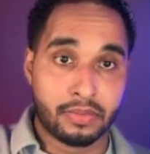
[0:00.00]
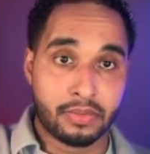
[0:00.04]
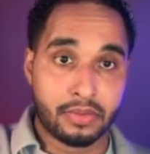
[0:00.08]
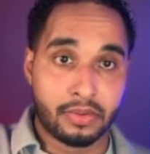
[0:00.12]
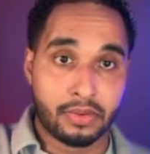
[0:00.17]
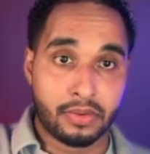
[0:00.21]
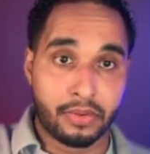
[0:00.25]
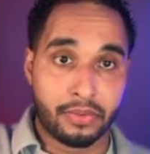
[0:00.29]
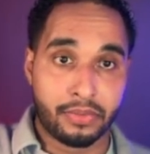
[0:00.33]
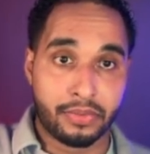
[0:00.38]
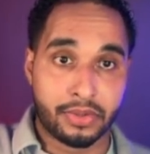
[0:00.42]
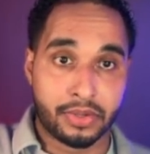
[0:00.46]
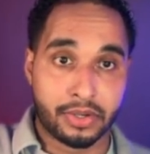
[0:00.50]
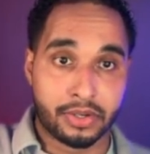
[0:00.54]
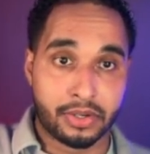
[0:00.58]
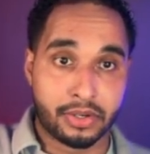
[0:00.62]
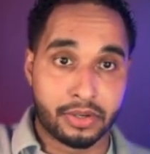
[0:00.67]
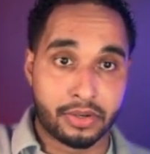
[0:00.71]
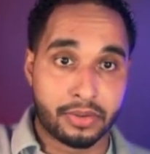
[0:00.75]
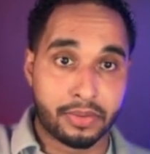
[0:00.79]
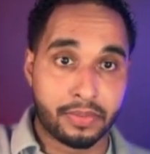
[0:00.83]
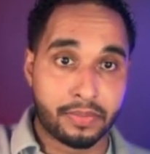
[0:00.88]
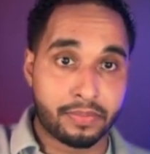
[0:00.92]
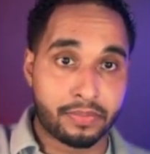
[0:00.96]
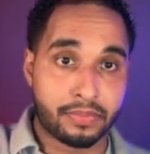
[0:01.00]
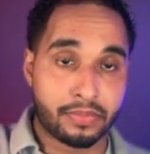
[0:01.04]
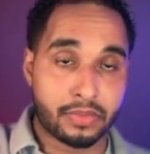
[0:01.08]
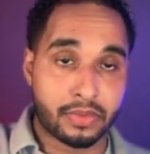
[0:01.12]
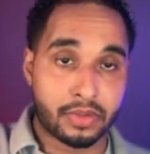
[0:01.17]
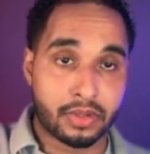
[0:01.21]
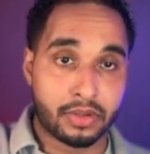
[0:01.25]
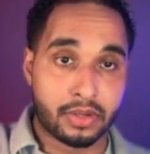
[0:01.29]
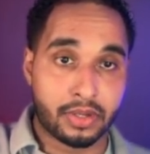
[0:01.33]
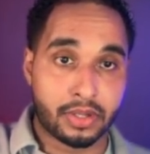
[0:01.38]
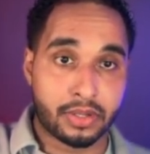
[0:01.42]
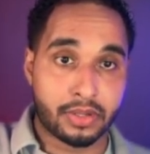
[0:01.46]
on the
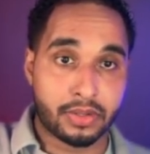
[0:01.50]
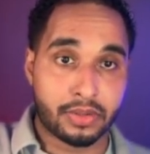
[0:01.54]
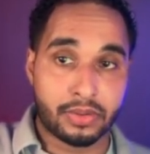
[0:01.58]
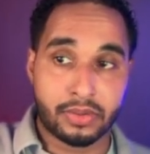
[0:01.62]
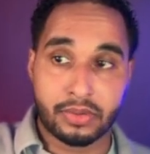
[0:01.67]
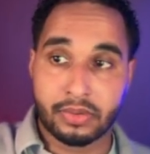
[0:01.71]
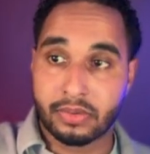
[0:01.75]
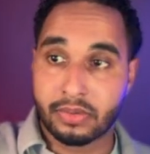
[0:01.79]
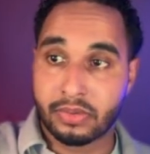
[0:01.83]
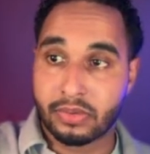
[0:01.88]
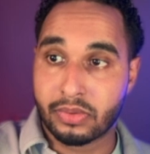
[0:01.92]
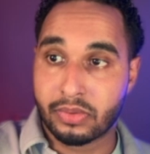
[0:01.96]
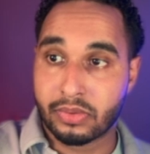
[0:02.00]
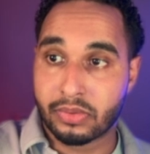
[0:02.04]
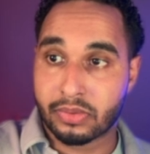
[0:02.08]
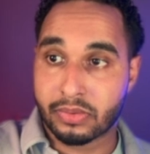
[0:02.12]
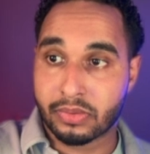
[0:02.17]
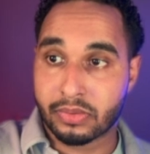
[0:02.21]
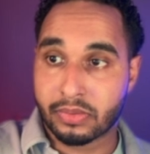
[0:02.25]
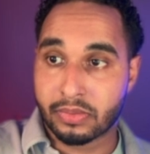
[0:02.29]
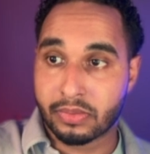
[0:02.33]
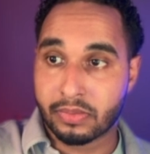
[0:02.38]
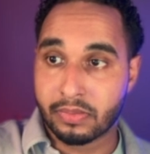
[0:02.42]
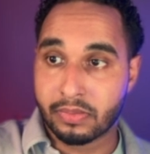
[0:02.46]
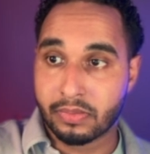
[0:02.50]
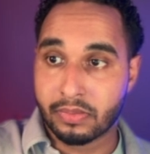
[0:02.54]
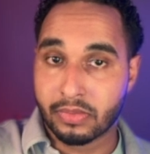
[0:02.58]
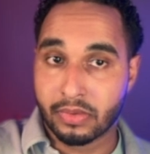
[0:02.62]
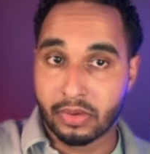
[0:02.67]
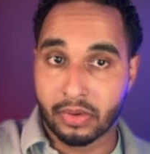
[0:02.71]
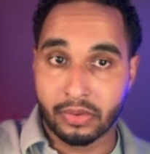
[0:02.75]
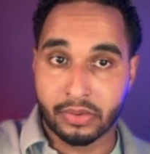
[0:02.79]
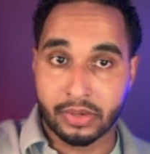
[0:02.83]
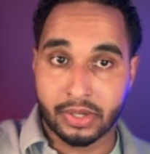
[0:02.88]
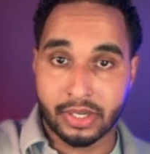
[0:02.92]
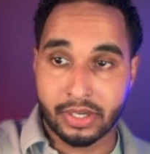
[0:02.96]

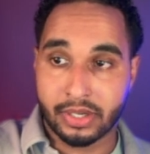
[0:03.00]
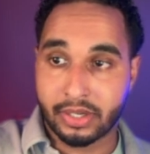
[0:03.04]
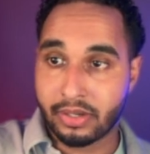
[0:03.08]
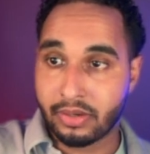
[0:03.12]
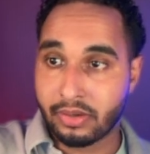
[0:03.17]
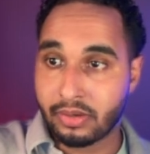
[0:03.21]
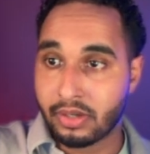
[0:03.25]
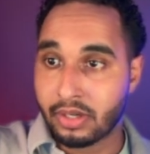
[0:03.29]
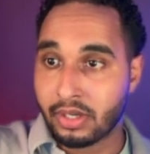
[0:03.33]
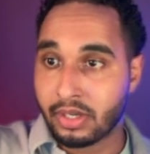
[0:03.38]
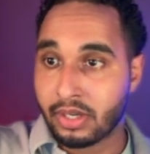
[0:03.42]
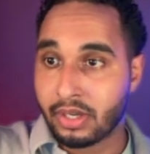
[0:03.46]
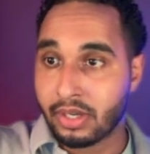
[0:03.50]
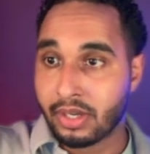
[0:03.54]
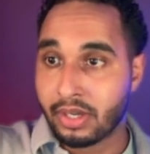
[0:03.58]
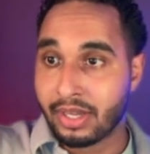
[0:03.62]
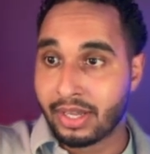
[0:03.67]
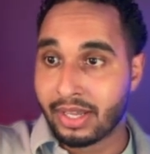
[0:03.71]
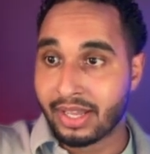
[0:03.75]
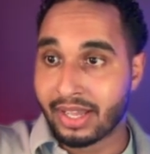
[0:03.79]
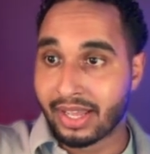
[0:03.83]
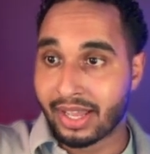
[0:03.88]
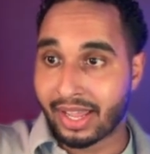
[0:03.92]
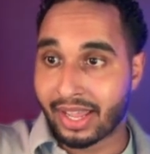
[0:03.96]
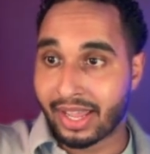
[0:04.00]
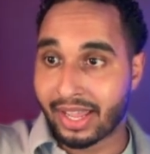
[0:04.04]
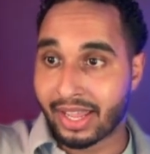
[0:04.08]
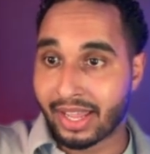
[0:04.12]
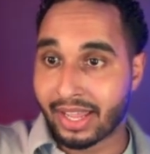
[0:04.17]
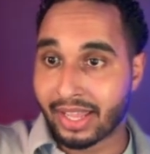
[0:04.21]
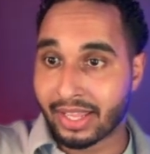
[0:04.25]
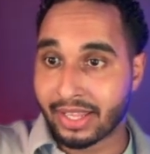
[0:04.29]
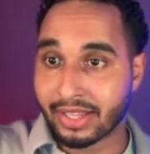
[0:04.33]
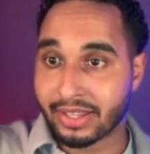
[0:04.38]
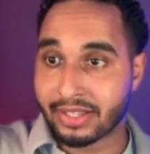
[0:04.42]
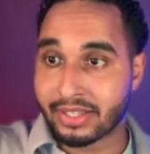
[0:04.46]
on here,
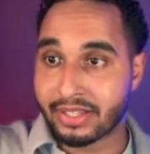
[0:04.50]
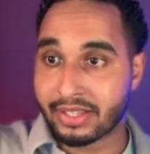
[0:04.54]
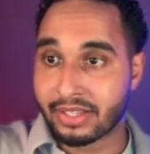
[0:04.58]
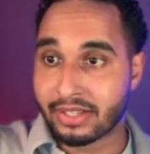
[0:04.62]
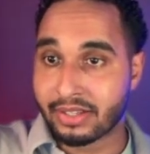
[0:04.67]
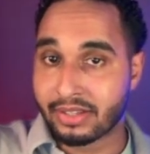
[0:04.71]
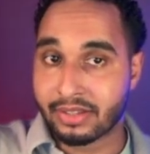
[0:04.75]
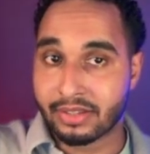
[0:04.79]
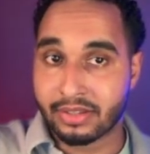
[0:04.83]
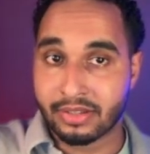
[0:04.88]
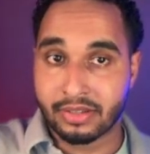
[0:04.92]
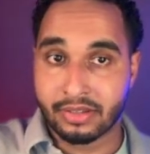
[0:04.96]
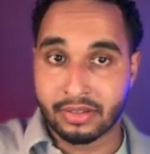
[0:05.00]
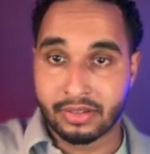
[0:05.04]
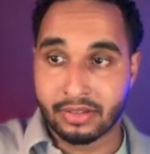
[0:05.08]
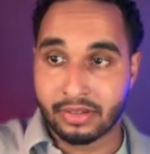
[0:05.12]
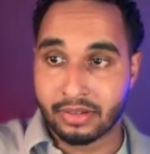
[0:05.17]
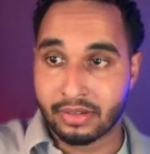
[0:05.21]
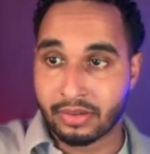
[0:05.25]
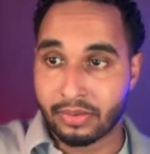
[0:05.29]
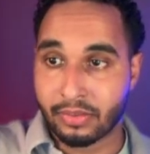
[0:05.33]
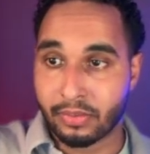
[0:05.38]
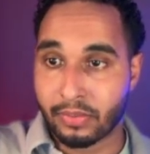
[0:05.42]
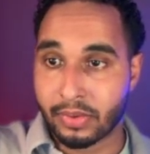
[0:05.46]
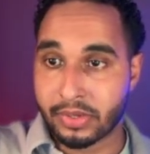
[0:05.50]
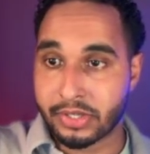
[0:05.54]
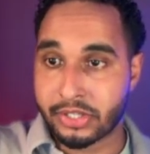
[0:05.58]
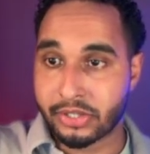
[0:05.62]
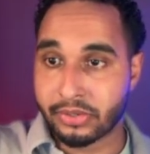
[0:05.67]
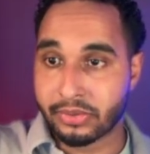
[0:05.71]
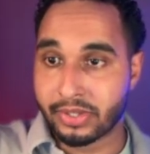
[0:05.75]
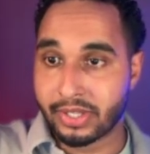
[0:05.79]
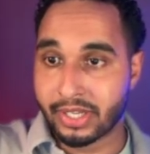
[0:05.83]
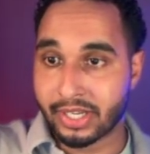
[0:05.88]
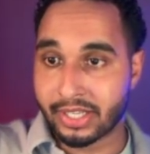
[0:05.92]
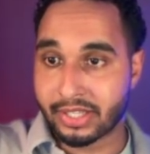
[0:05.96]
and once you
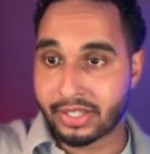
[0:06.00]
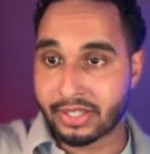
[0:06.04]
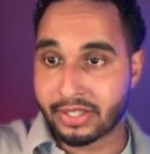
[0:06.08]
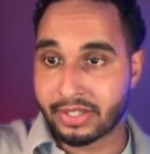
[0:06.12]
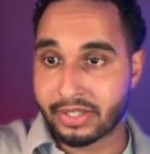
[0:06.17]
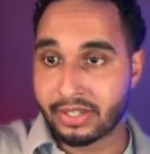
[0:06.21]
did,